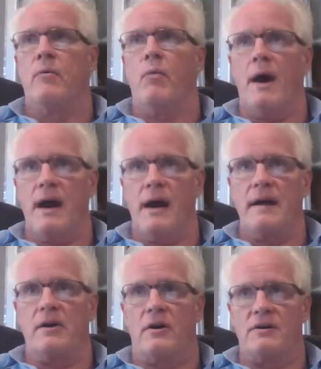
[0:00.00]

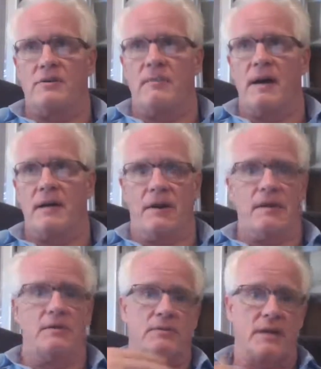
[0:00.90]
Why I caution my
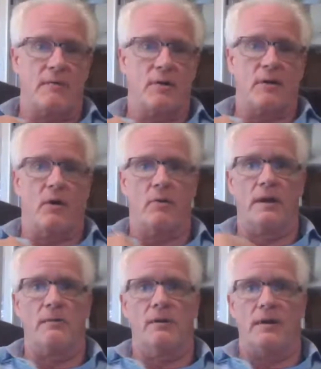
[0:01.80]
clients, which I work
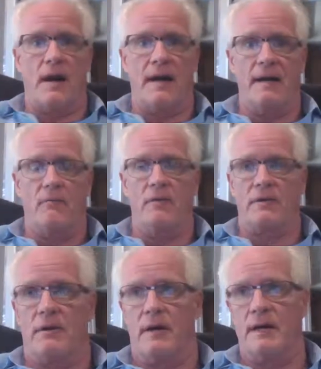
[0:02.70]
only with high net
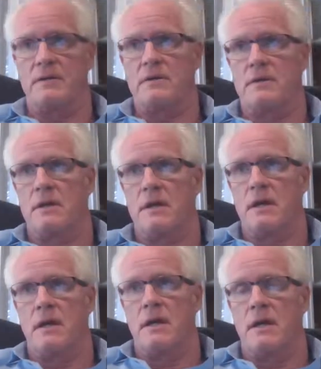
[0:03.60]
clients,
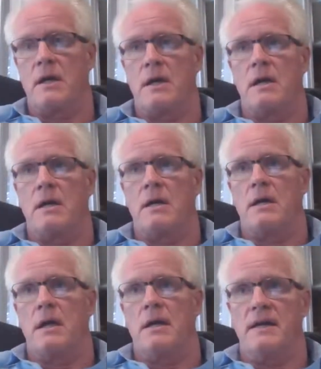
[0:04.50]

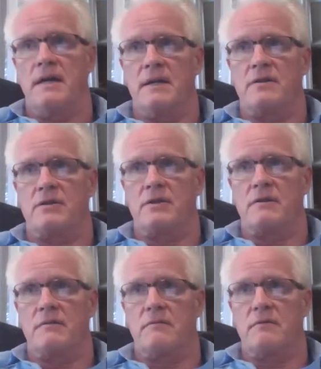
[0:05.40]

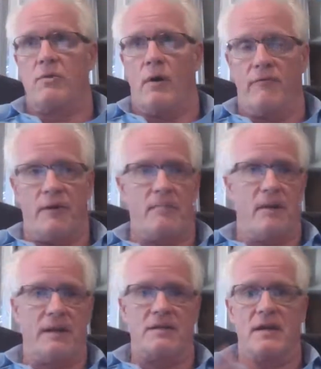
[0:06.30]
against qualified
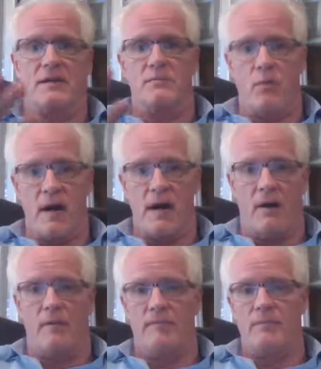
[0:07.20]
plans as
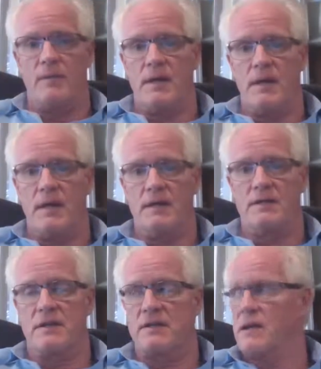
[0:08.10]
well,
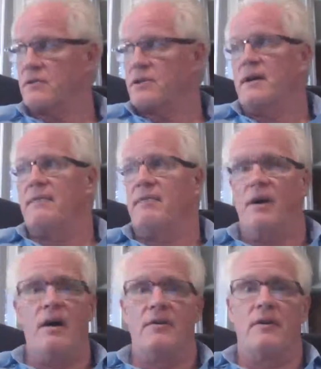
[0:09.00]
is they also have
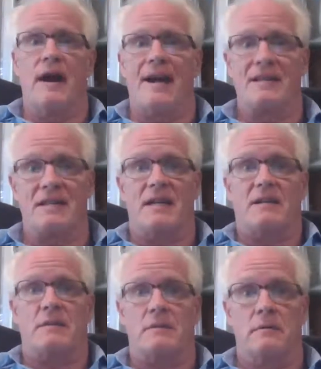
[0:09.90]
other
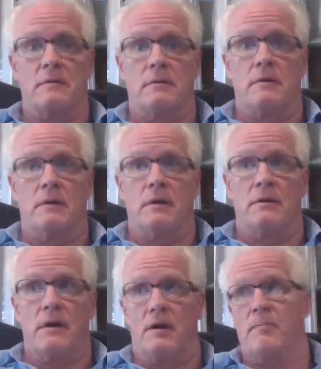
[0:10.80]
assets
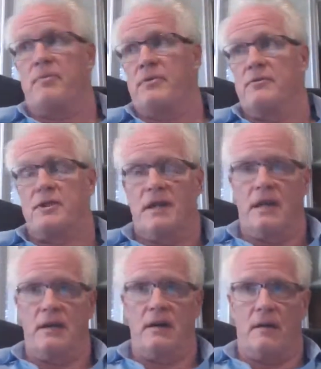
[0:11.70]
that are
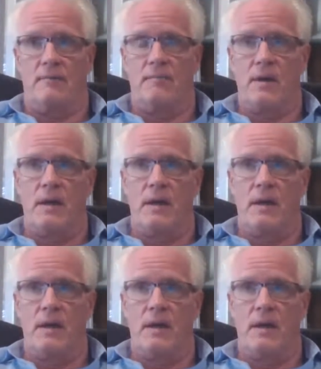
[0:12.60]
producing income.